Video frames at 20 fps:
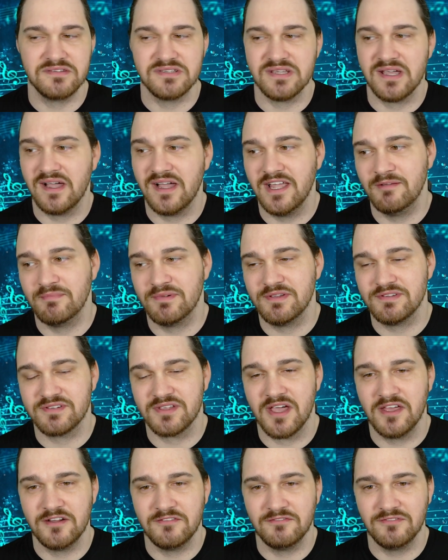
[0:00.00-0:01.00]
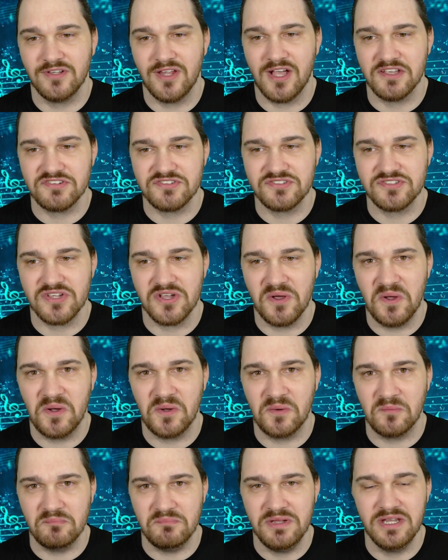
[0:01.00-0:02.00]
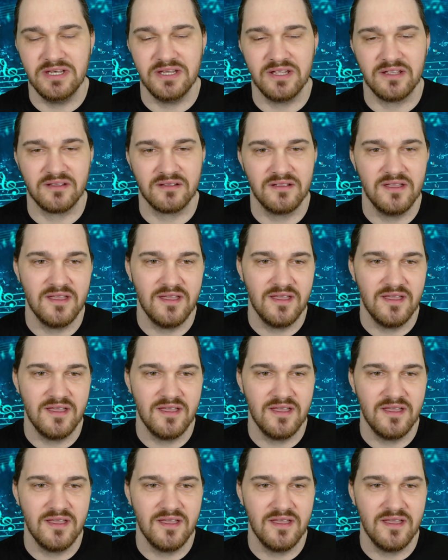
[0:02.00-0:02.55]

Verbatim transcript: Time has kind of lost all meaning.